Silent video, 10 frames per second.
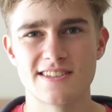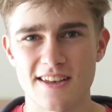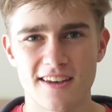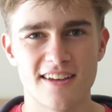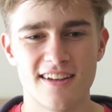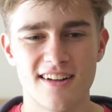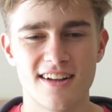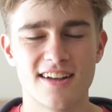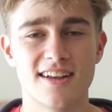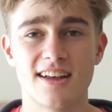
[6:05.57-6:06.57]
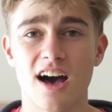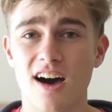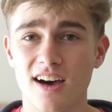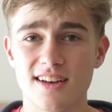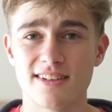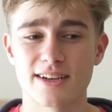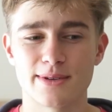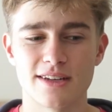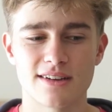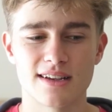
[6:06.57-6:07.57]
So highly
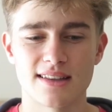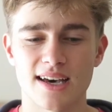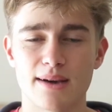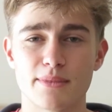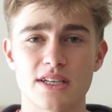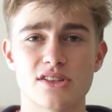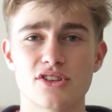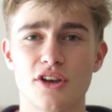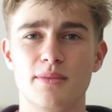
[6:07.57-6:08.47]
recommend looking at that because so